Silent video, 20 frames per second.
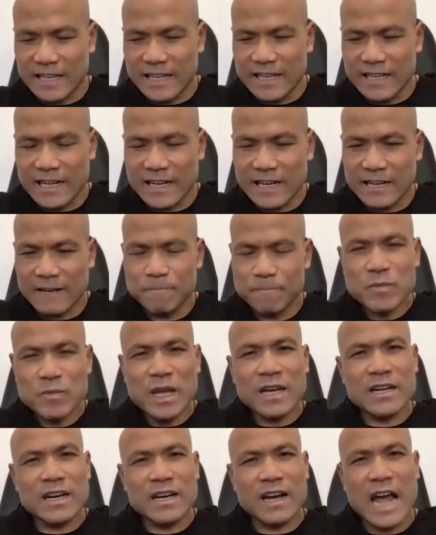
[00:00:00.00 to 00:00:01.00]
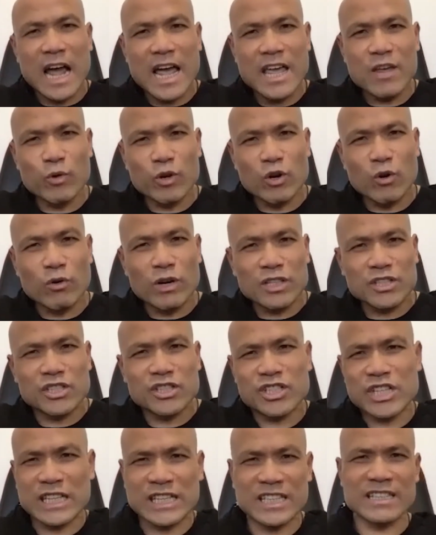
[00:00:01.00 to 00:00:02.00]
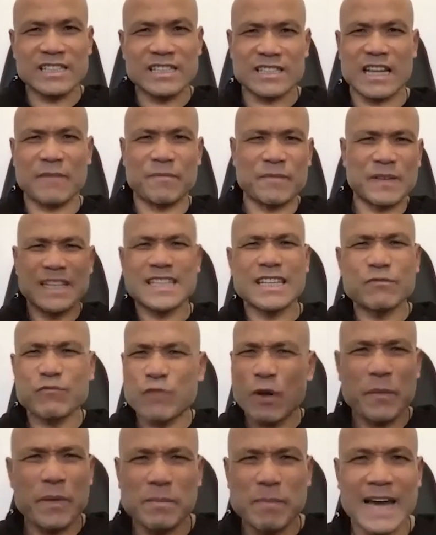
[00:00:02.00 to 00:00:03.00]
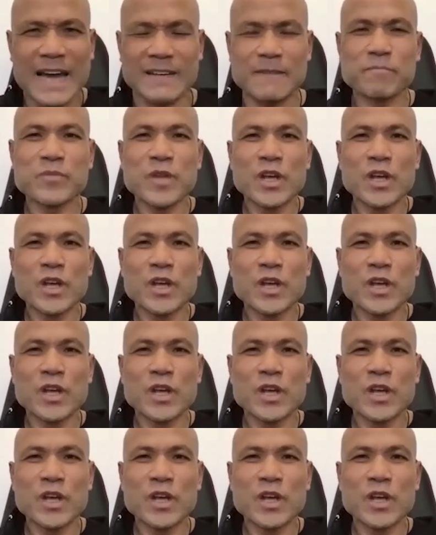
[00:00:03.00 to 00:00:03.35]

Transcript: the cave with all the shitty stuff, and it's just very bad.